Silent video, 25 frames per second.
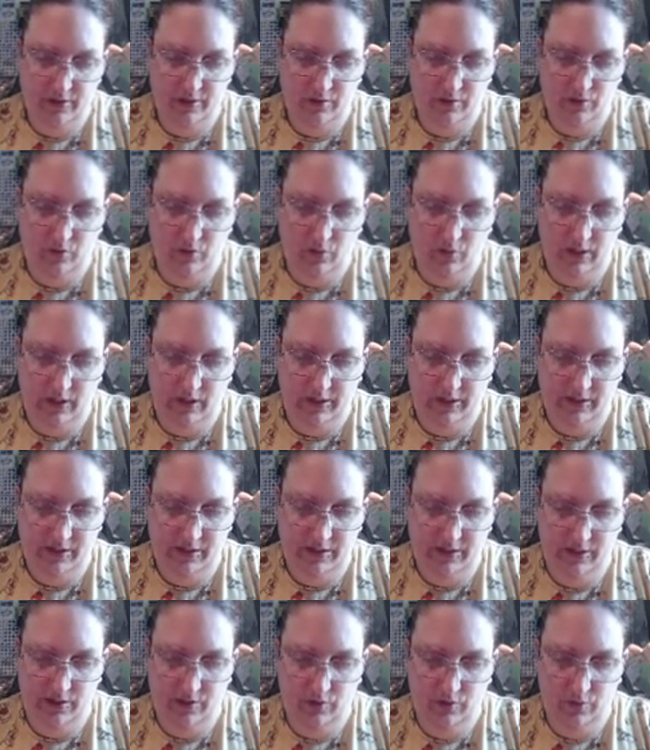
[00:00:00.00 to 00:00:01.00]
while it's
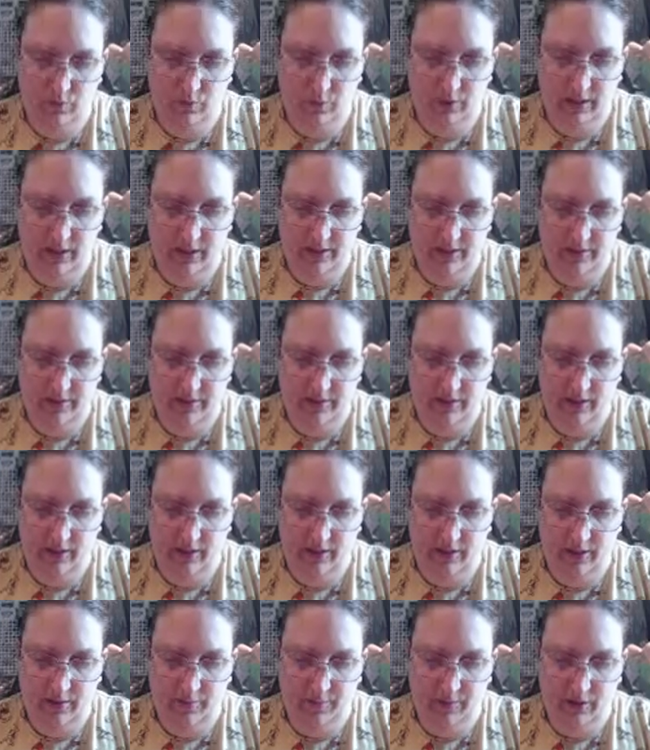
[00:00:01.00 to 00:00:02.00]
still wet and
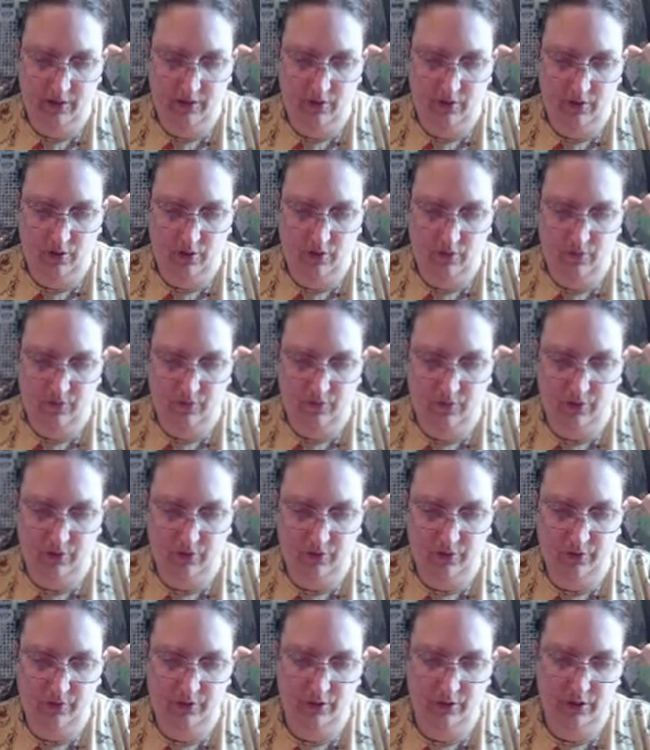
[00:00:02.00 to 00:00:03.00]
coming
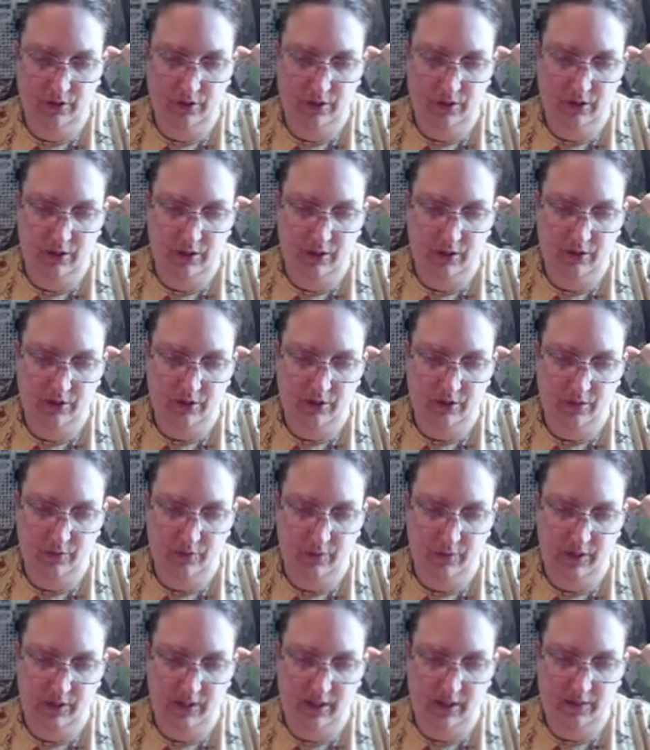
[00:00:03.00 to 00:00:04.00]
over, so
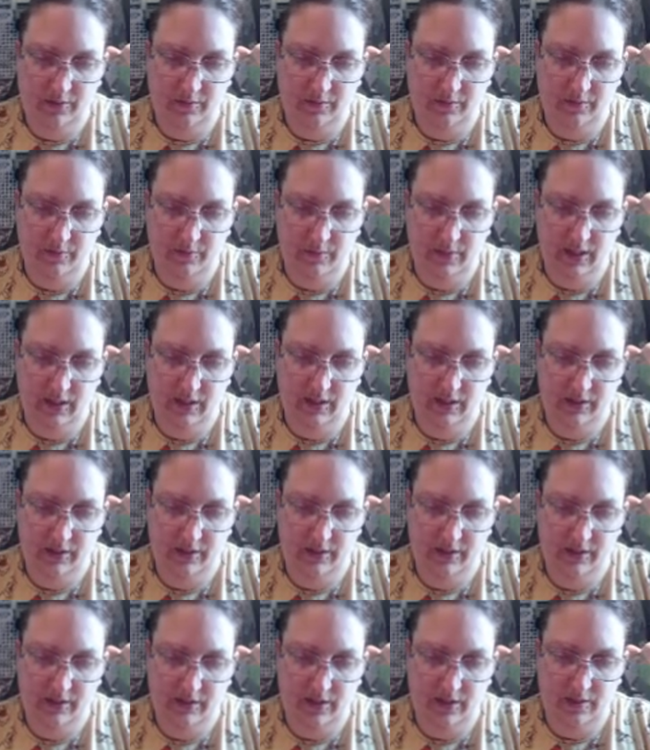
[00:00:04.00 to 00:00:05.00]
we can
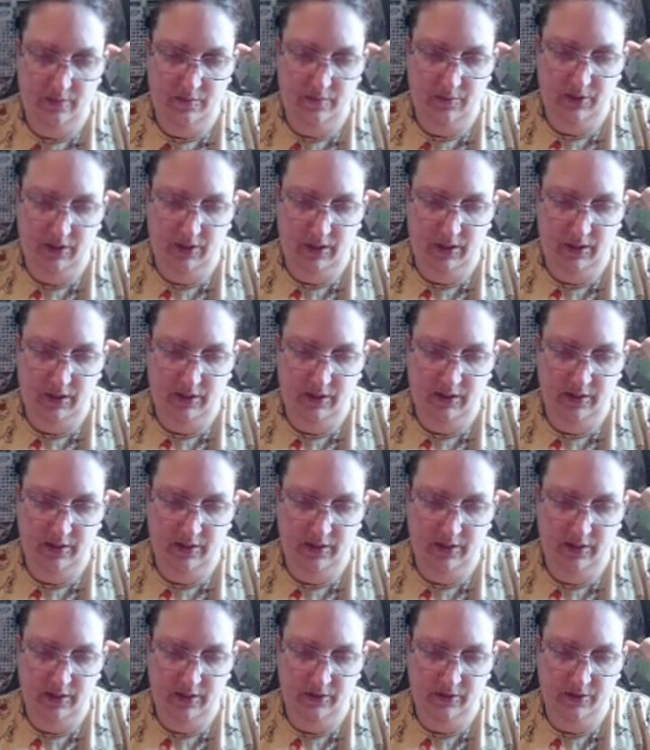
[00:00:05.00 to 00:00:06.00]
mix and blend the
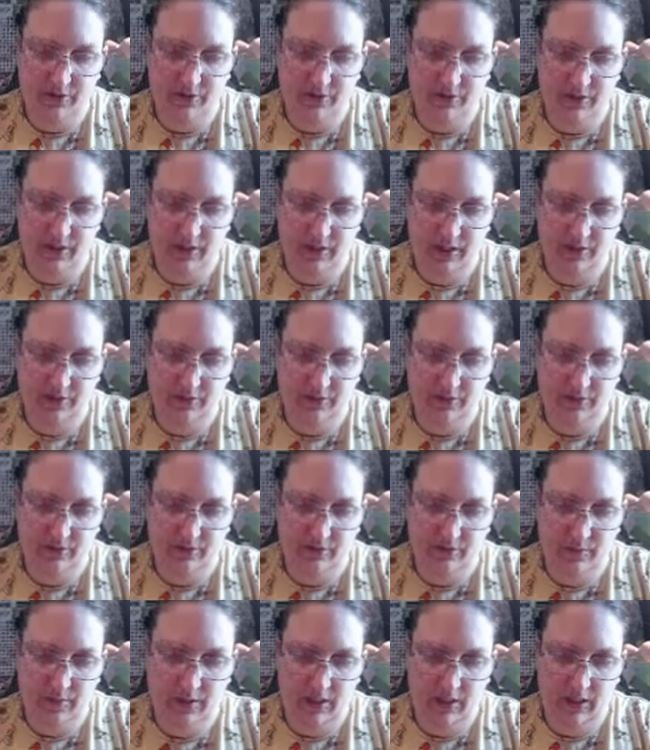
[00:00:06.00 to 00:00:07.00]
colors together
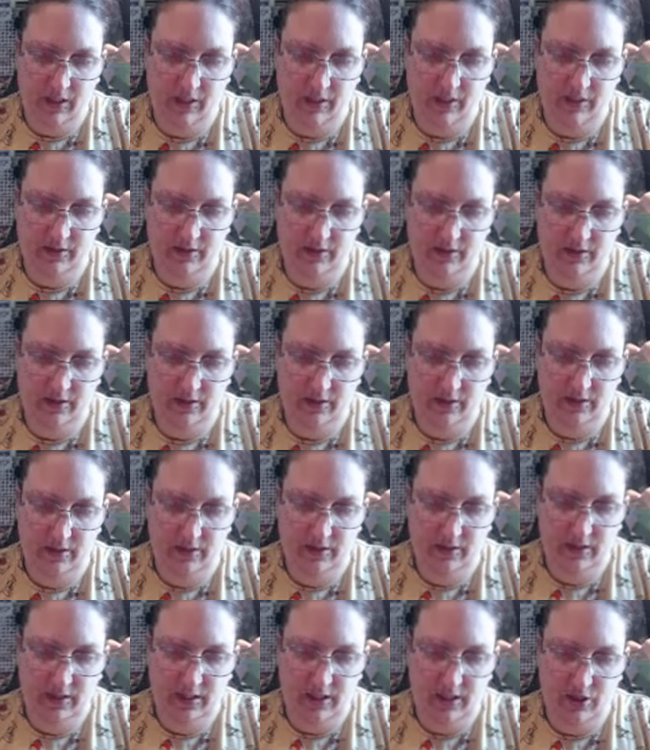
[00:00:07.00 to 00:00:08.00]
to make
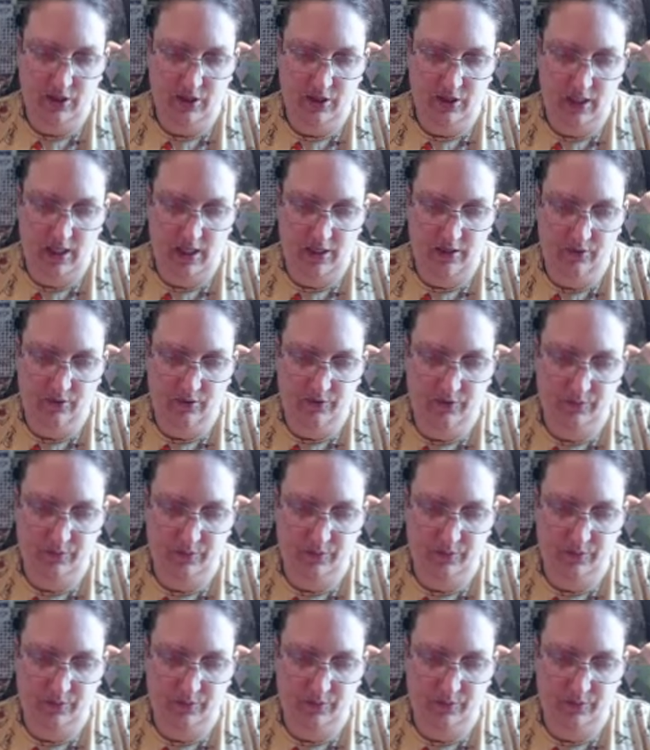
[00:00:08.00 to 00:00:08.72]
that shadow.